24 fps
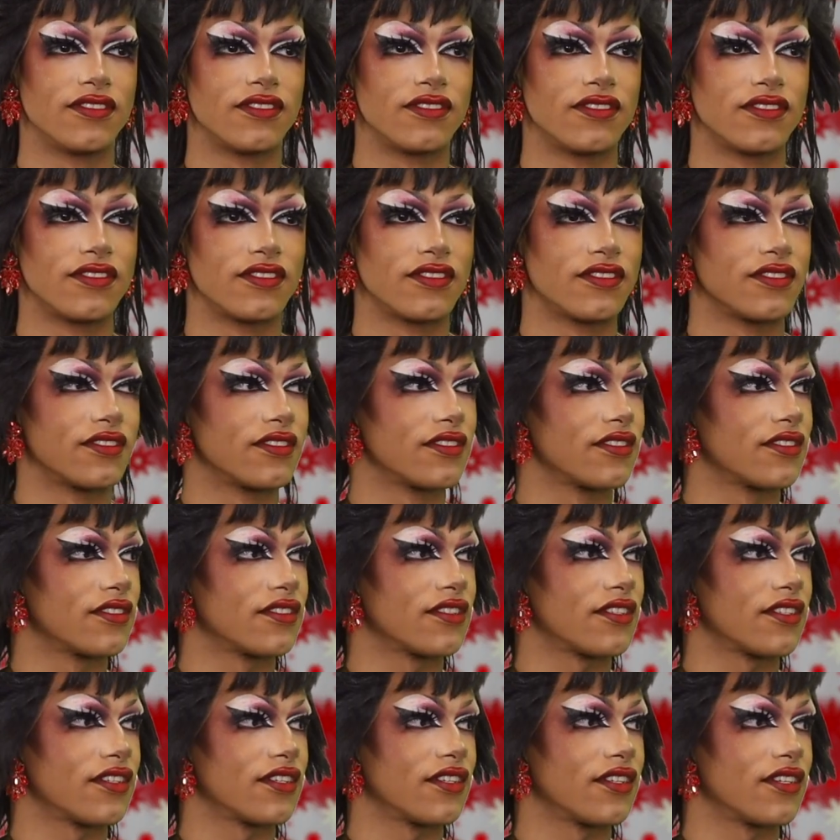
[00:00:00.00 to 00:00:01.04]

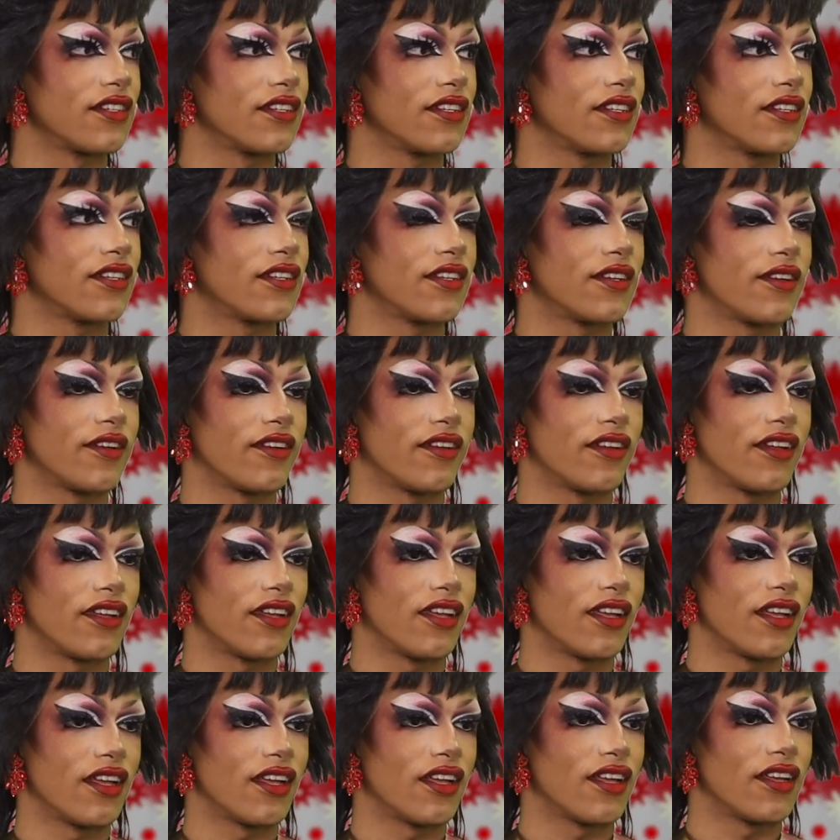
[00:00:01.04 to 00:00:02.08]

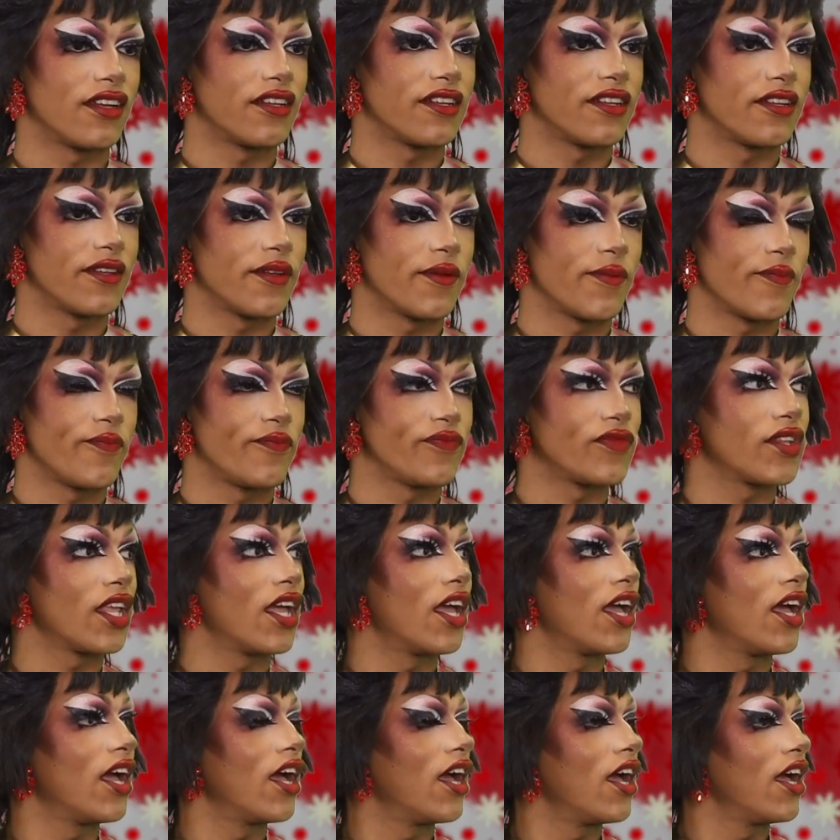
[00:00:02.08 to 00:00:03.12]

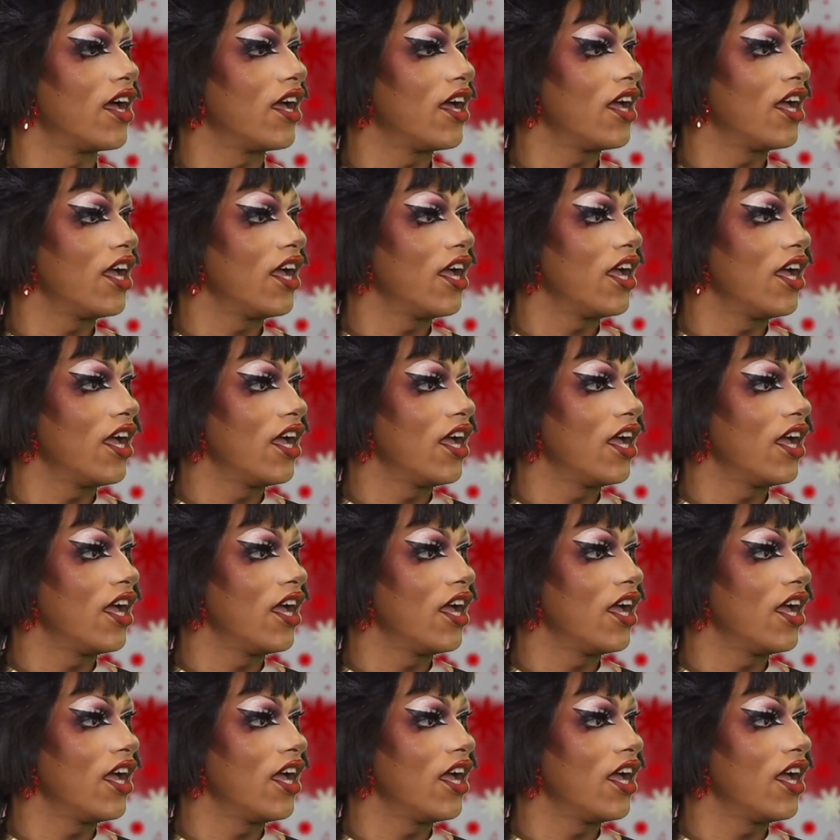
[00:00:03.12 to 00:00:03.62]
(silent)